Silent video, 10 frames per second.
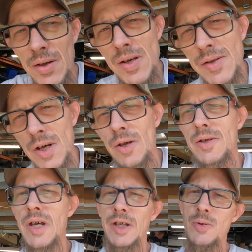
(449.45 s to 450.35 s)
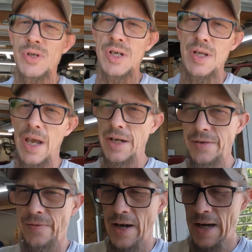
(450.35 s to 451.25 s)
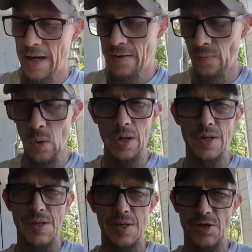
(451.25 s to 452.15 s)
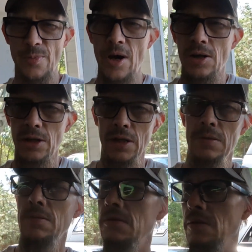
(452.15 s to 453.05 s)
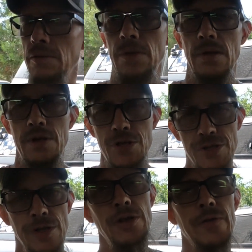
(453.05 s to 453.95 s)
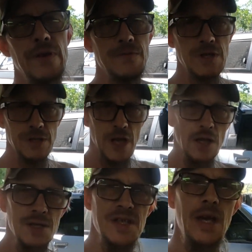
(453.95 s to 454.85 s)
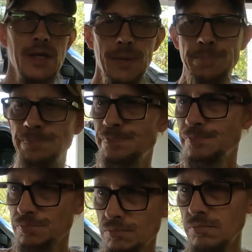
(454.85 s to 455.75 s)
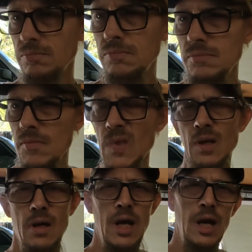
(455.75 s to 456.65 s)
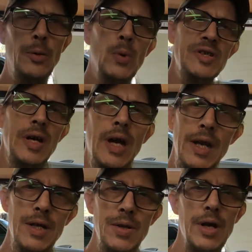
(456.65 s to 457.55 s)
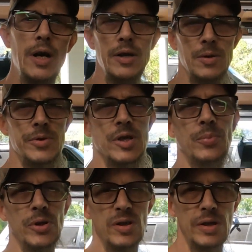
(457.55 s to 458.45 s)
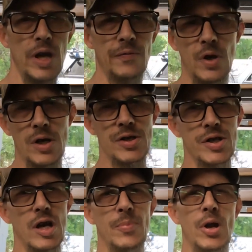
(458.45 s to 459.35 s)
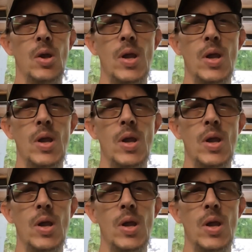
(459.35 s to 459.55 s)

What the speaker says: So the tank that was in the 85 was the smaller, or just under a 15-gallon tank. And once I got in there, it was completely like varnished up and all